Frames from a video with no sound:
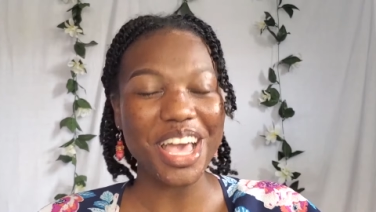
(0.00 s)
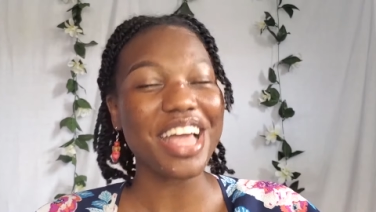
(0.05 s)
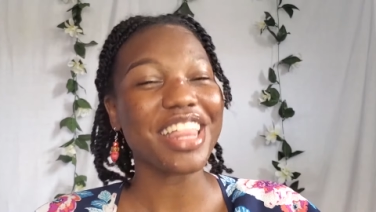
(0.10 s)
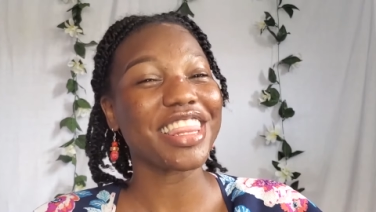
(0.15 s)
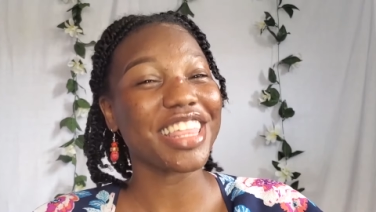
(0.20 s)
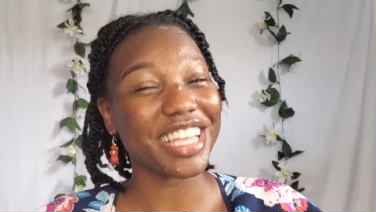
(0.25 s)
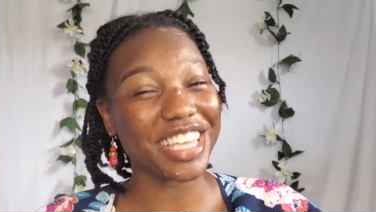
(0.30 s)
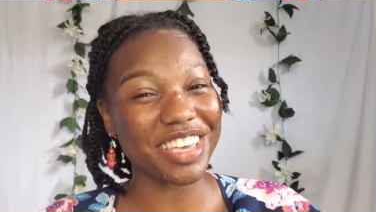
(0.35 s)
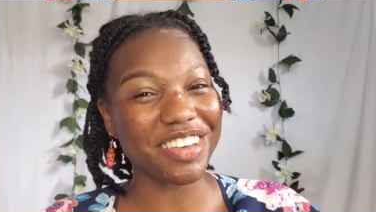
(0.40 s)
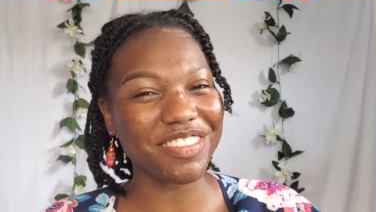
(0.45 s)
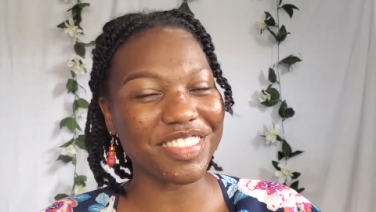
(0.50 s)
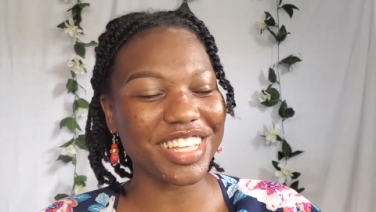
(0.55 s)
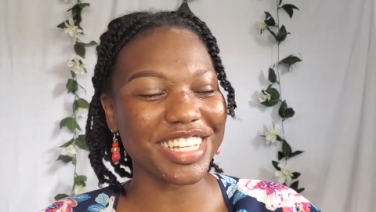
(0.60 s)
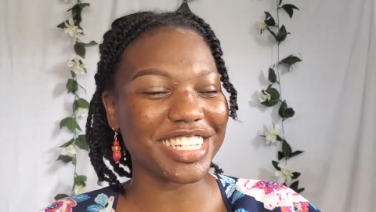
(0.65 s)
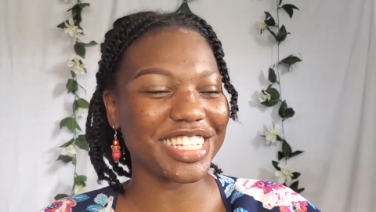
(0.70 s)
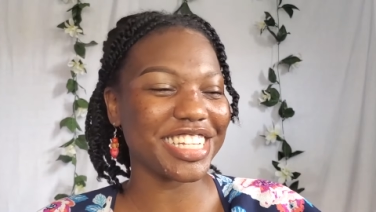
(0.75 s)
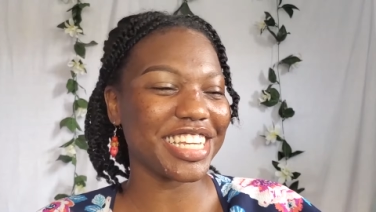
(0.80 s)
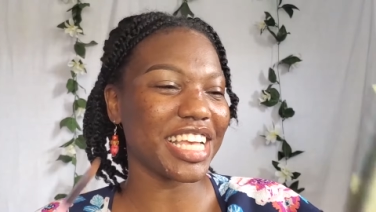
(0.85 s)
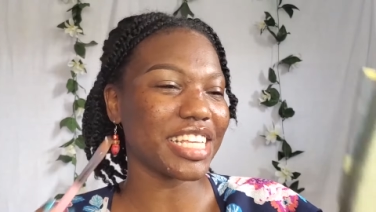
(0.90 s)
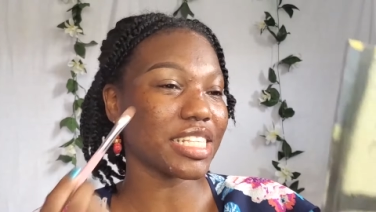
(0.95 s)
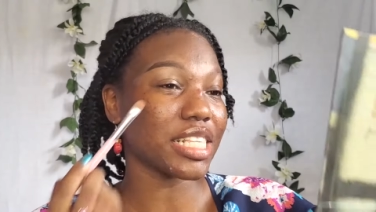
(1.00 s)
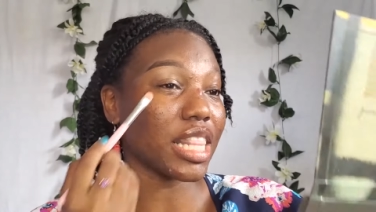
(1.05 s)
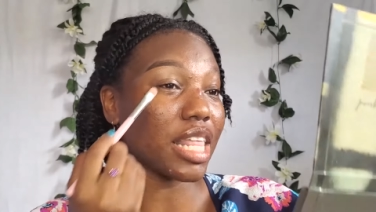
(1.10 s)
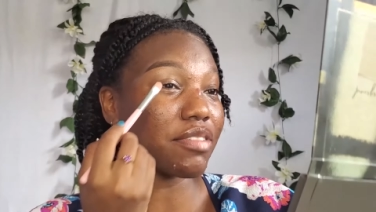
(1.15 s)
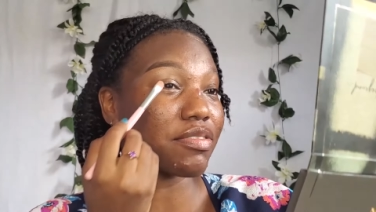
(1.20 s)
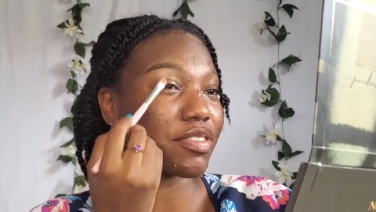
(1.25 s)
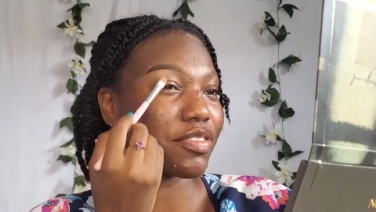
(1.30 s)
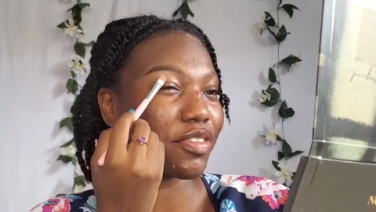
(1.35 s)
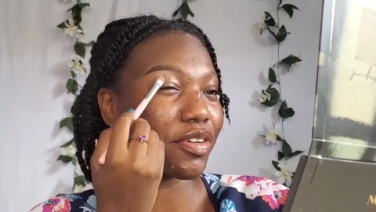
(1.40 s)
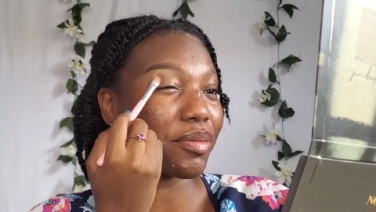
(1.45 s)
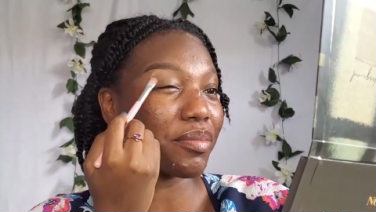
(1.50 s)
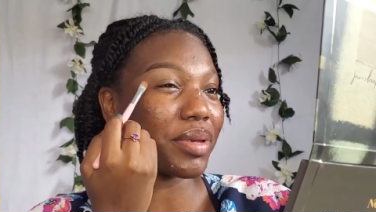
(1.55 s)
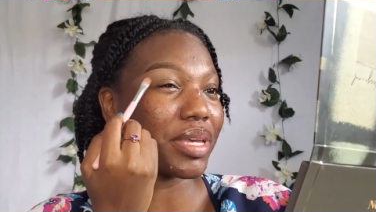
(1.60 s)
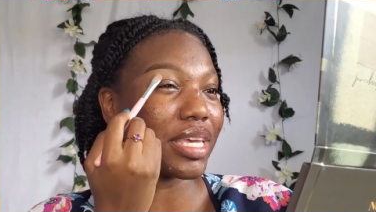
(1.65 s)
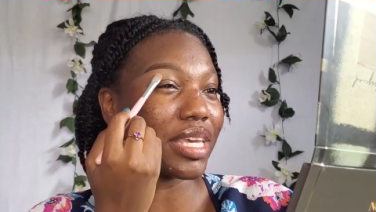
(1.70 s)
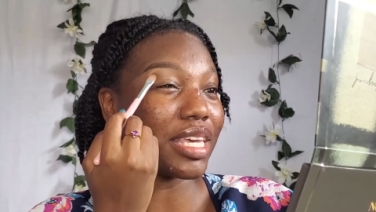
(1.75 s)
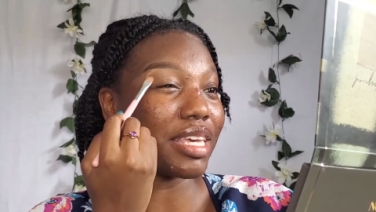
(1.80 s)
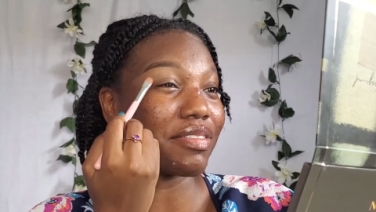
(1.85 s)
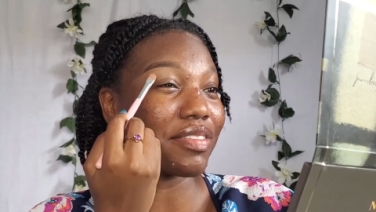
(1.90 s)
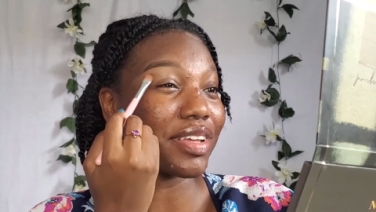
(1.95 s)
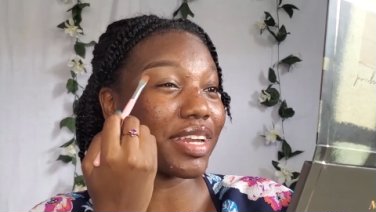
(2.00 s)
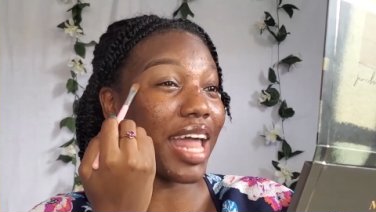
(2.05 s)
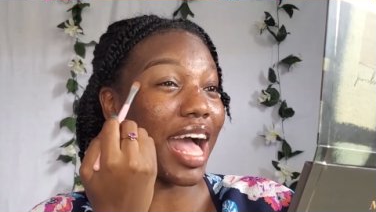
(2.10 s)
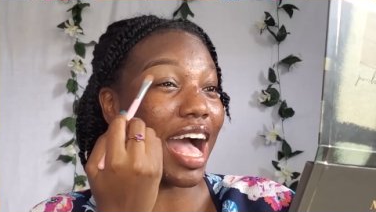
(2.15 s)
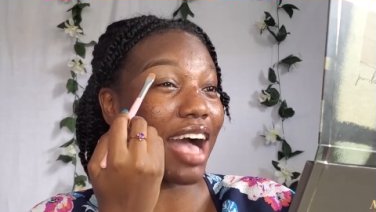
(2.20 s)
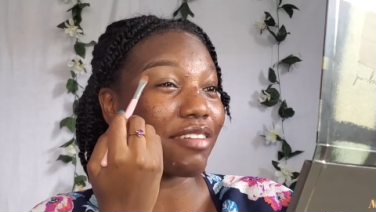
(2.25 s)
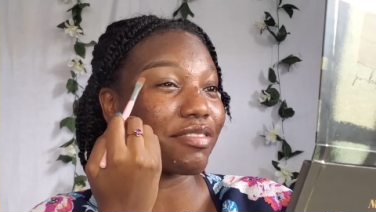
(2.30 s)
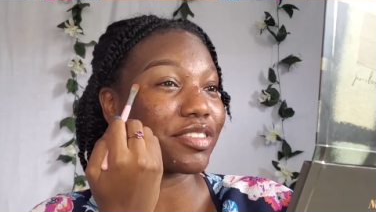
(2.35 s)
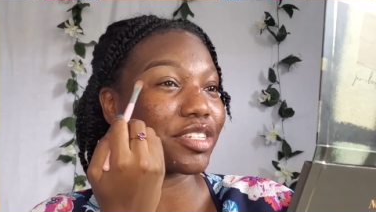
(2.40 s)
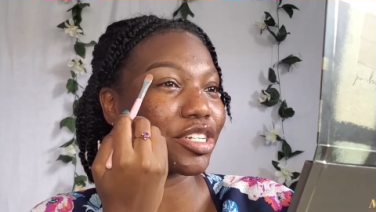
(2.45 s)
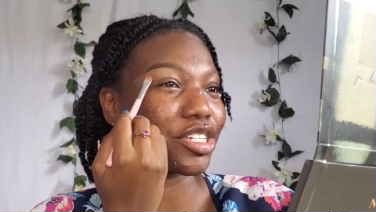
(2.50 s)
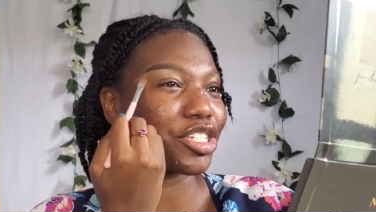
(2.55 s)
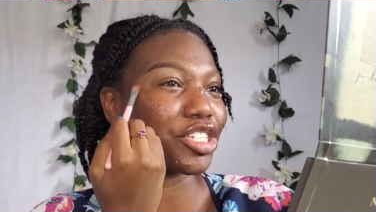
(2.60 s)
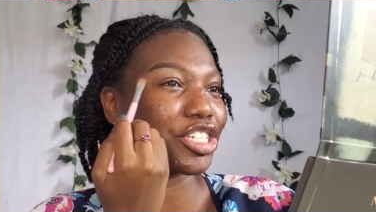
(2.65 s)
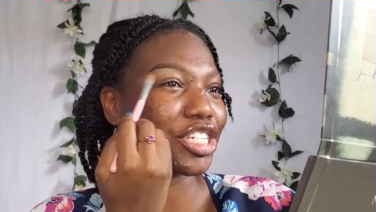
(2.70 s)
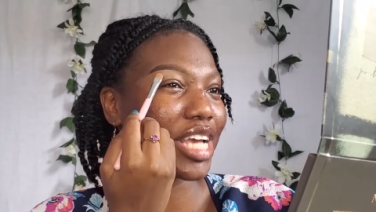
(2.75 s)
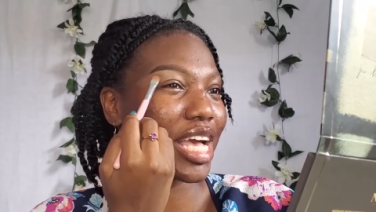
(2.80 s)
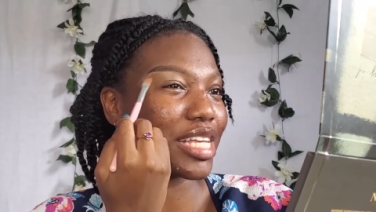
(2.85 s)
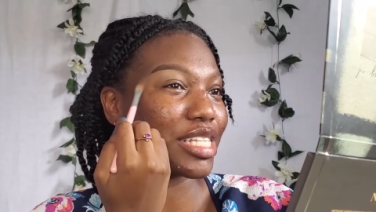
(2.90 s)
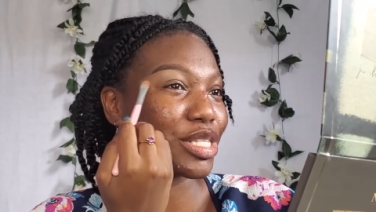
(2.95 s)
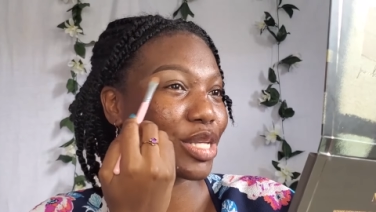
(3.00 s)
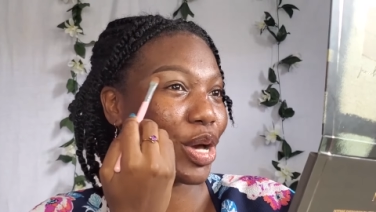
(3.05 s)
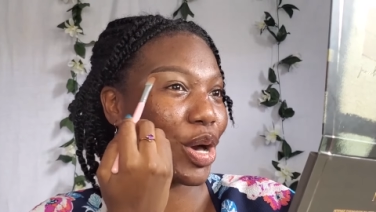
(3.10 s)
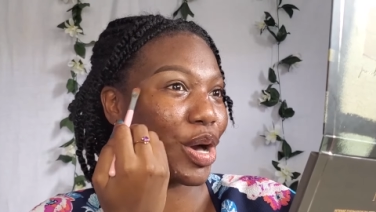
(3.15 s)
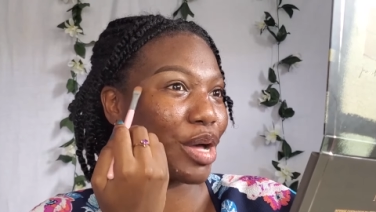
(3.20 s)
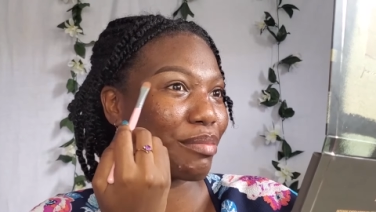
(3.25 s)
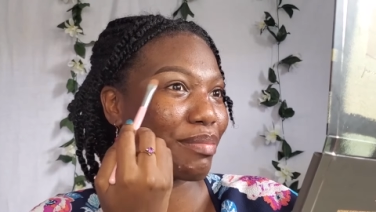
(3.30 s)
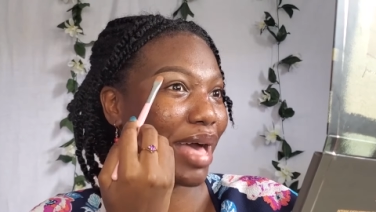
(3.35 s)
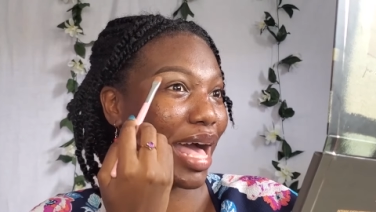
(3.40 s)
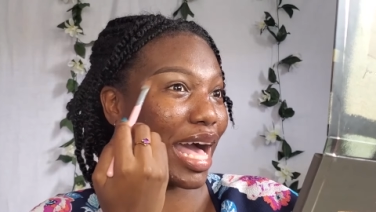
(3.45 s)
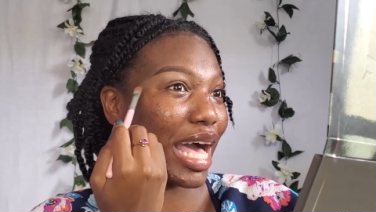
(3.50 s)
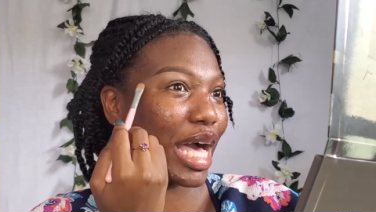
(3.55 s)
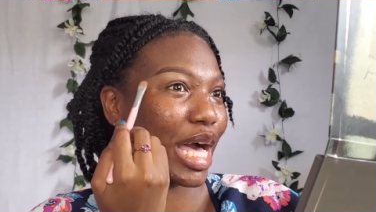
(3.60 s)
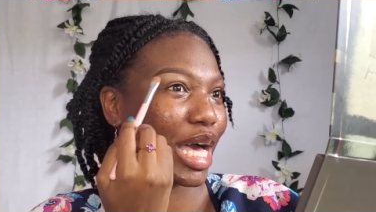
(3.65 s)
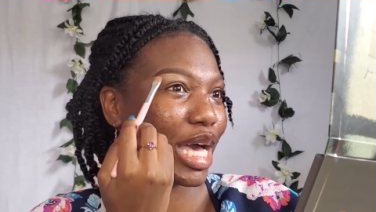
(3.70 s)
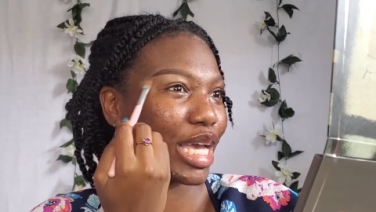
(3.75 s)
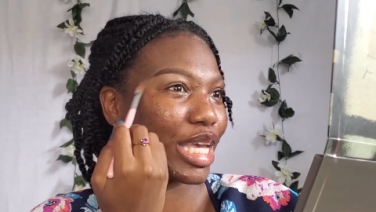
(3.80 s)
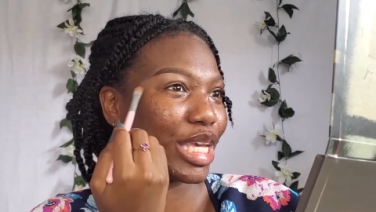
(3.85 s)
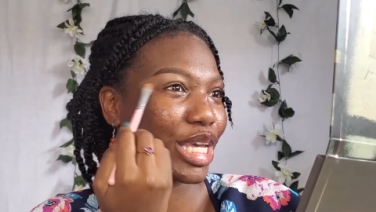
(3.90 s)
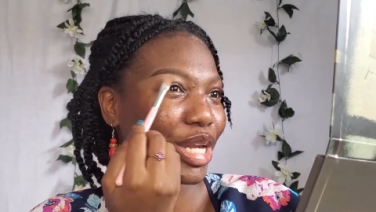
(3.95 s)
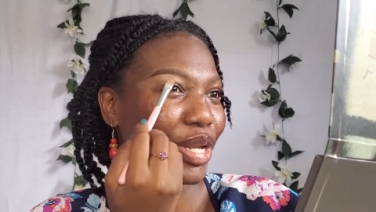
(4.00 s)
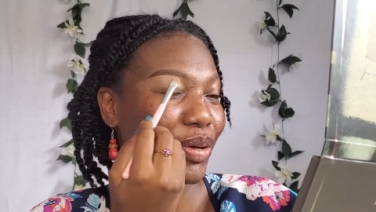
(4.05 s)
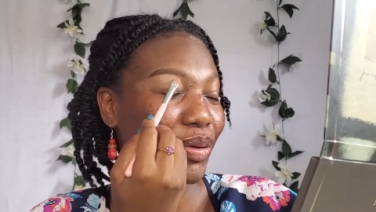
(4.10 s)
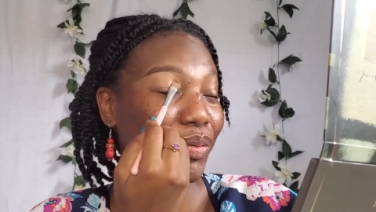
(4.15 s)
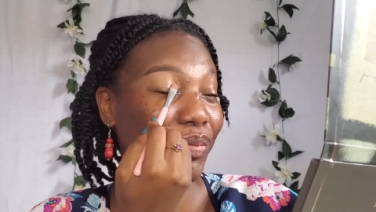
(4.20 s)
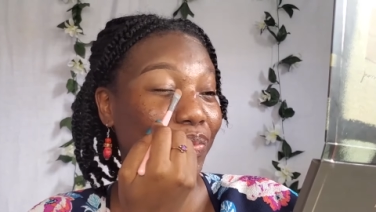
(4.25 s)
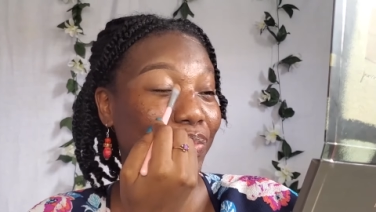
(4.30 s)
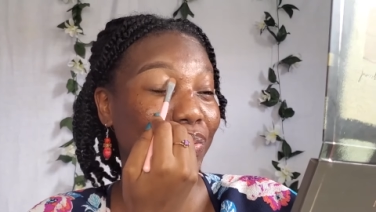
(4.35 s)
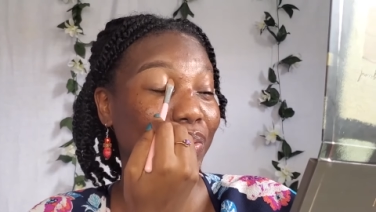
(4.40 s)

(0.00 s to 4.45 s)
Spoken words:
The gift that she has left for me even after she has gone back, you know.